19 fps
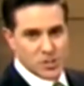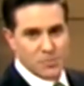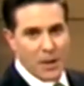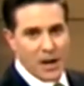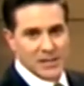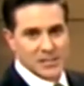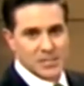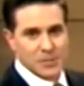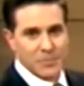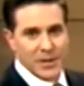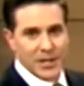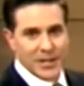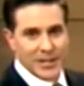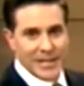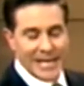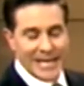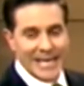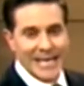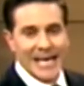
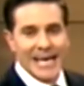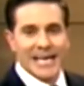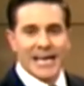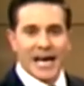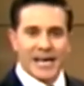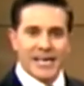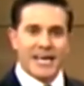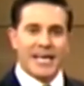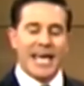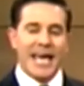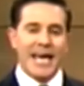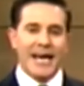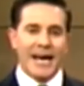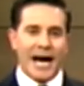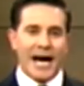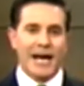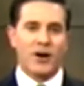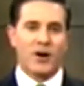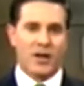responsibility. Now, you can
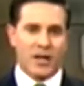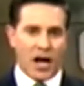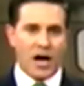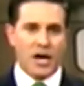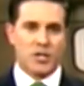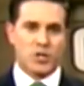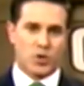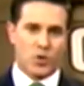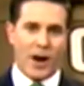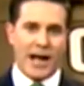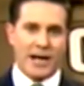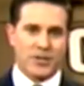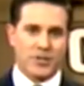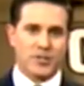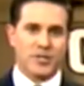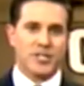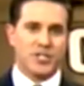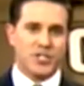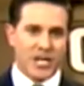hire a
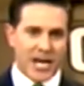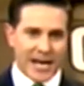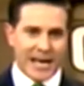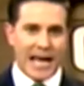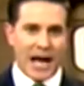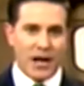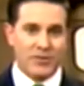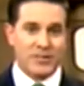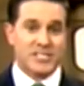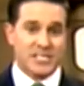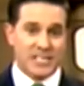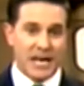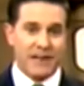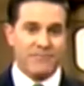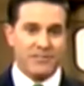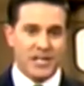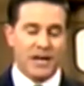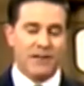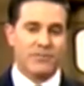contractor to check out the
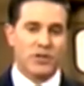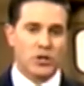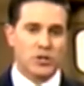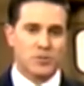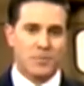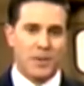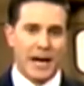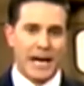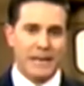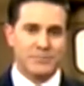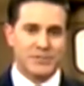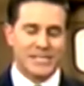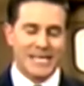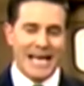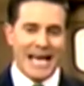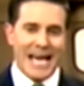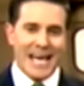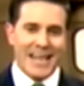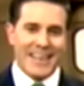safety of those pipes.
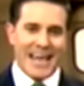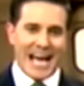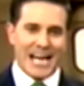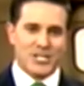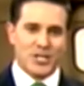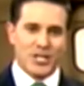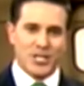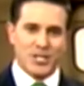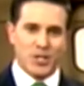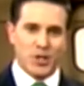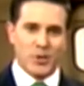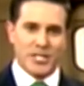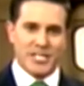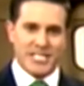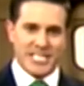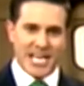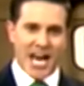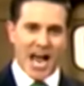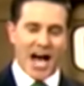They actually do a,
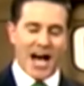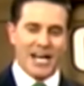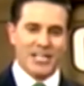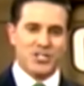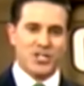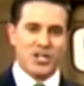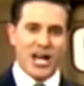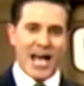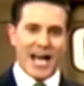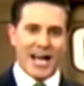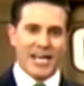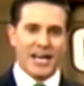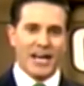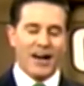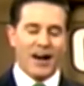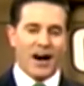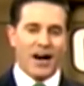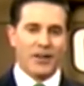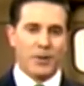check
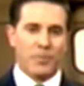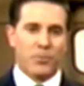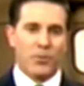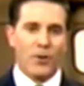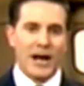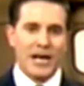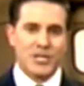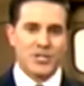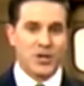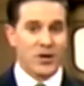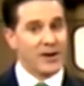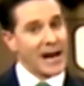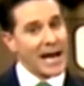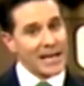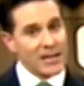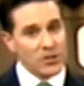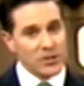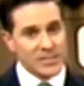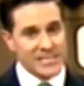on the pressure, and
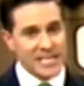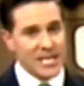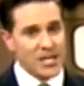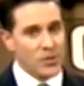I looked